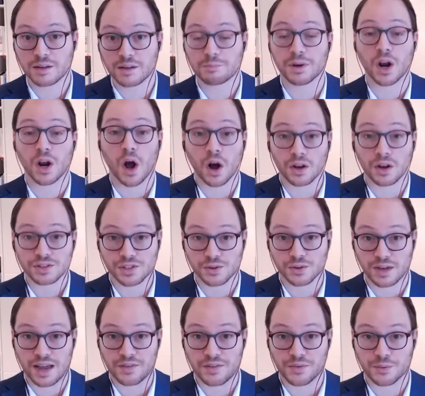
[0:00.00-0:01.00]
but also
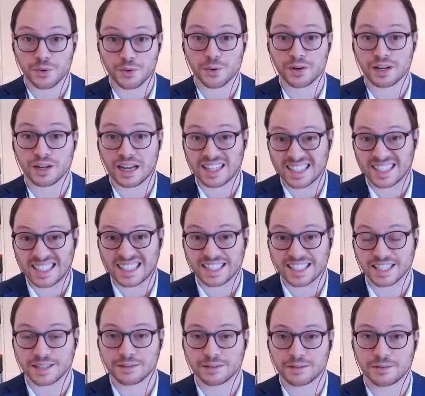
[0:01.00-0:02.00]
get through it
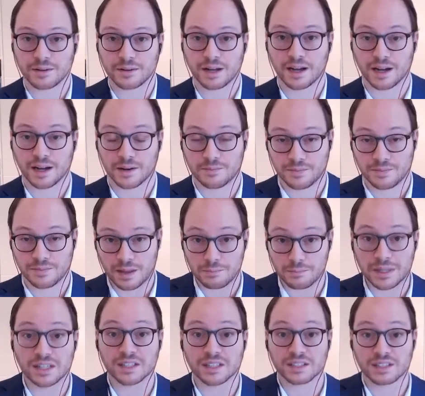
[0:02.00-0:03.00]
ideally and
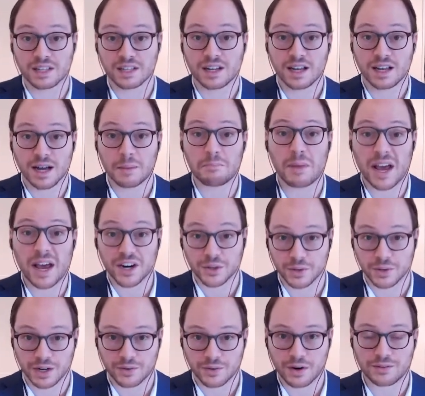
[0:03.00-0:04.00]
build a better
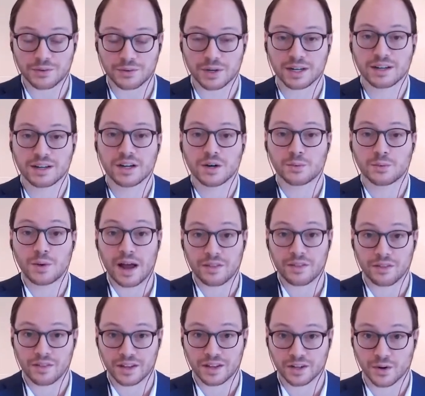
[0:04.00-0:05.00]
recovery
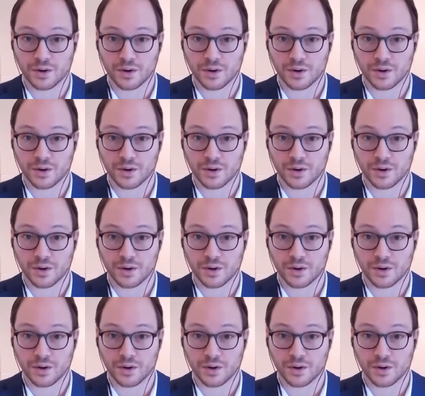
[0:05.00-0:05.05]
rather than